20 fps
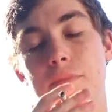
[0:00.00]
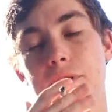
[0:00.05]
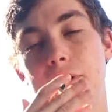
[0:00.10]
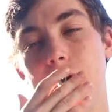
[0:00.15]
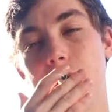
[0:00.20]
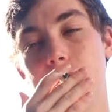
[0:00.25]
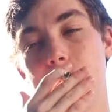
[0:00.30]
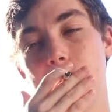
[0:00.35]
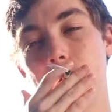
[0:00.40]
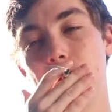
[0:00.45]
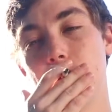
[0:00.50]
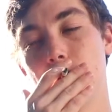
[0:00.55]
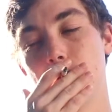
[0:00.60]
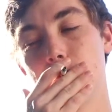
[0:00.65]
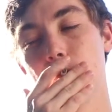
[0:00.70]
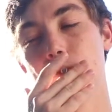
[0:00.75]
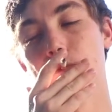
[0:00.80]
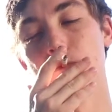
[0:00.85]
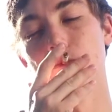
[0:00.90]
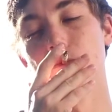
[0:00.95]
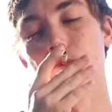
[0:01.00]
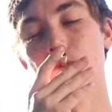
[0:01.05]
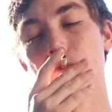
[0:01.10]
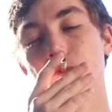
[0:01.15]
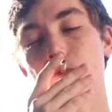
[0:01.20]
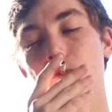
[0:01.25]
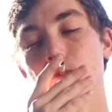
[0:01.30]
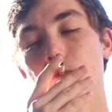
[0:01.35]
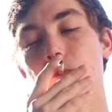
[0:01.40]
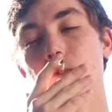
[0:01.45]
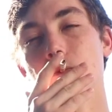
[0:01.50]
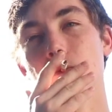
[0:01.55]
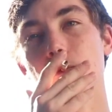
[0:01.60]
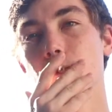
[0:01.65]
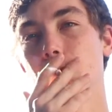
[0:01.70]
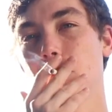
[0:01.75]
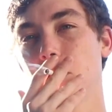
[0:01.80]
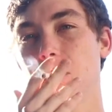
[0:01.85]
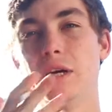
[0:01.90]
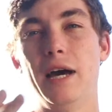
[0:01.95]
But
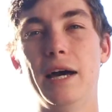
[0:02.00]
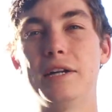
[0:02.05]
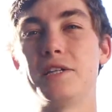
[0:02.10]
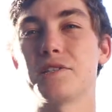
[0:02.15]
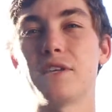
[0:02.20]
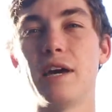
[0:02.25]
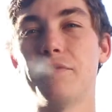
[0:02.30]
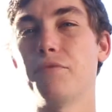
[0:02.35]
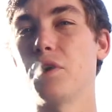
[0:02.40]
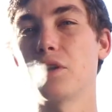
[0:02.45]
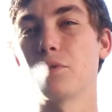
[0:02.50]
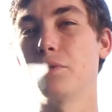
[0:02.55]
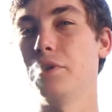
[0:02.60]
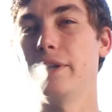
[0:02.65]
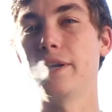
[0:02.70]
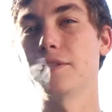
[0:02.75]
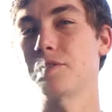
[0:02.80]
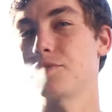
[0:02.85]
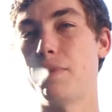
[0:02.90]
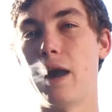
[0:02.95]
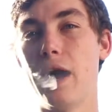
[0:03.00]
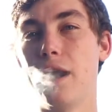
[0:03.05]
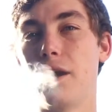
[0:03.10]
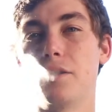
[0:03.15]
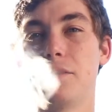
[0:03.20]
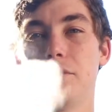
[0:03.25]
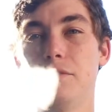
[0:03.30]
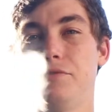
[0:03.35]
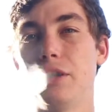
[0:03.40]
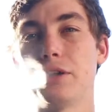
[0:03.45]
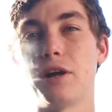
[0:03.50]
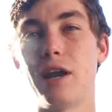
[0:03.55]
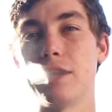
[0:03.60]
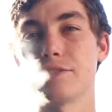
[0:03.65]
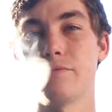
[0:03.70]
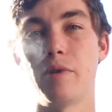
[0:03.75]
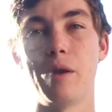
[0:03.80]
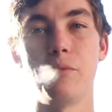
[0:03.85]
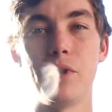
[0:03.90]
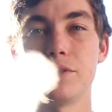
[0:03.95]
I just left work really inspired. Felt
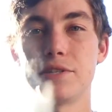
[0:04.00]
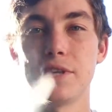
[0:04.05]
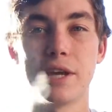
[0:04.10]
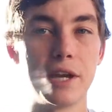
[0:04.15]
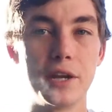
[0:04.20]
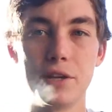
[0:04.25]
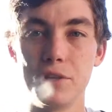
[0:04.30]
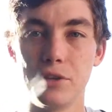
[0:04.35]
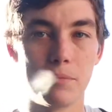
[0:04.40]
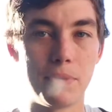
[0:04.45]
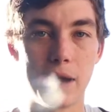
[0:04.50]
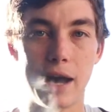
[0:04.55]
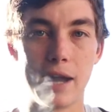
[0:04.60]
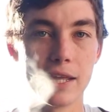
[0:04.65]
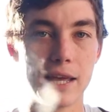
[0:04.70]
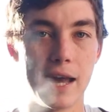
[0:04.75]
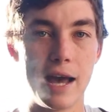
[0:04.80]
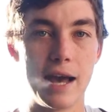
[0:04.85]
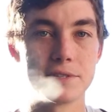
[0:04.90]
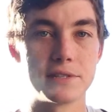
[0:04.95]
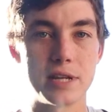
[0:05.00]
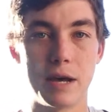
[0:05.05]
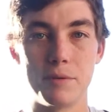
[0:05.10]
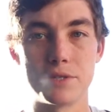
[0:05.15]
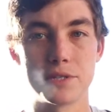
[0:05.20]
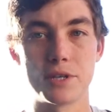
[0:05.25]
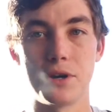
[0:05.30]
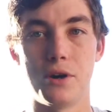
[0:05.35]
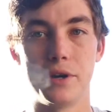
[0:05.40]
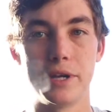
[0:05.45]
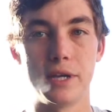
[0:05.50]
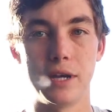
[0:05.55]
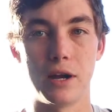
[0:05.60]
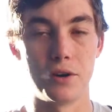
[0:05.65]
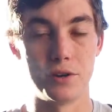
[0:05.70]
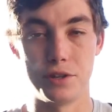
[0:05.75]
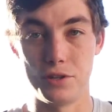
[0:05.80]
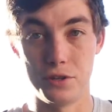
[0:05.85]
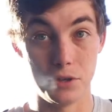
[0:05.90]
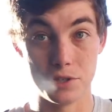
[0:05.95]
awesome. I wasn't gonna do a podcast. I was going
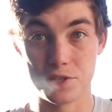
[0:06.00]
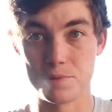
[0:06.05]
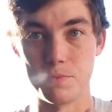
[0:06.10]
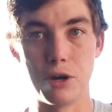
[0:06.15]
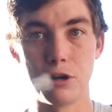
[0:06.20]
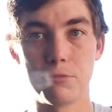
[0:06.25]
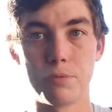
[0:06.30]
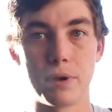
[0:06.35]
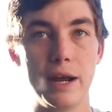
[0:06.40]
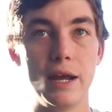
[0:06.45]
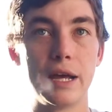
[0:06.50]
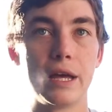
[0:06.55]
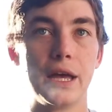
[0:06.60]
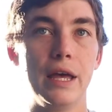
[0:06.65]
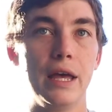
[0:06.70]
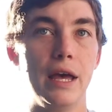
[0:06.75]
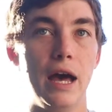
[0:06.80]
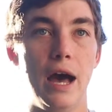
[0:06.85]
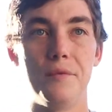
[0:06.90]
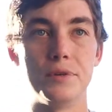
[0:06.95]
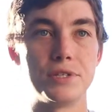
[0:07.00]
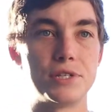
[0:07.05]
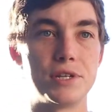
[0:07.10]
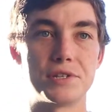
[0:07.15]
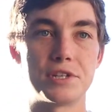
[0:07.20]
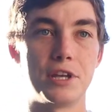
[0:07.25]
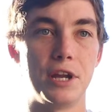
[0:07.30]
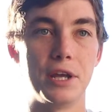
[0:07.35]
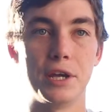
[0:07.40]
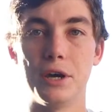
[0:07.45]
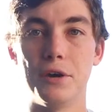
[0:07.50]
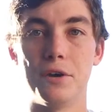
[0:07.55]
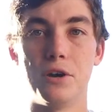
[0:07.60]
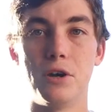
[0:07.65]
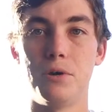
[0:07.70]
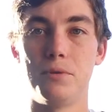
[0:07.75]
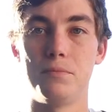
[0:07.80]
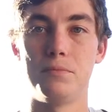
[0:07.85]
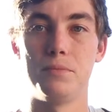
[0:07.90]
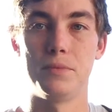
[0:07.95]
or do a smoke break. I was just gonna go
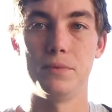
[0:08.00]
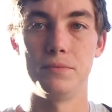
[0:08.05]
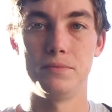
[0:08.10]
home,